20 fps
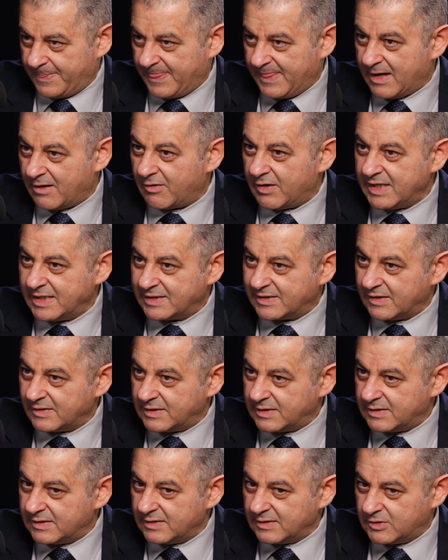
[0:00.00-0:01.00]
there
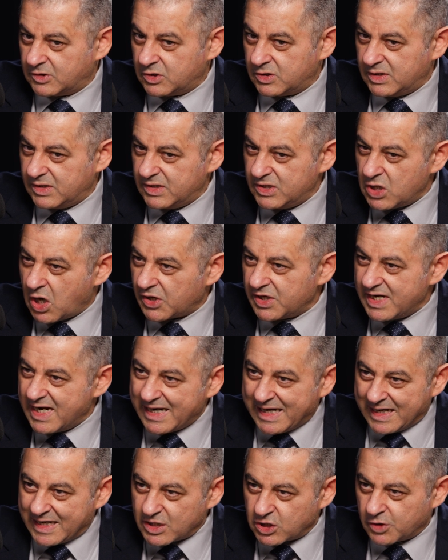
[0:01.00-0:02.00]
is
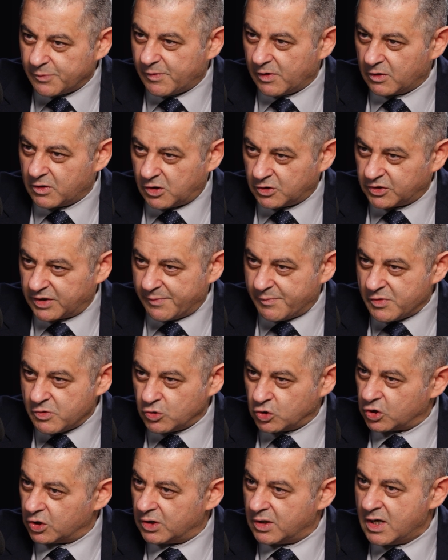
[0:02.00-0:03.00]
non-negligible
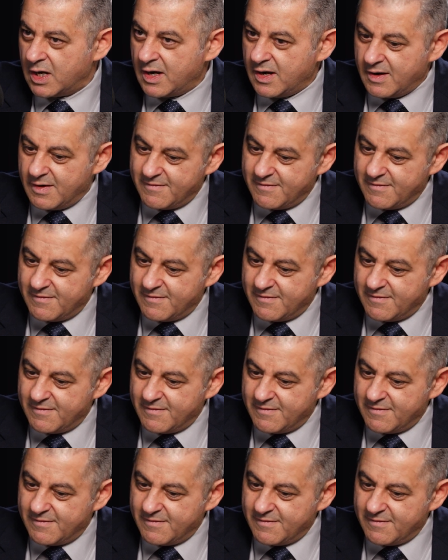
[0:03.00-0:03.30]
contribution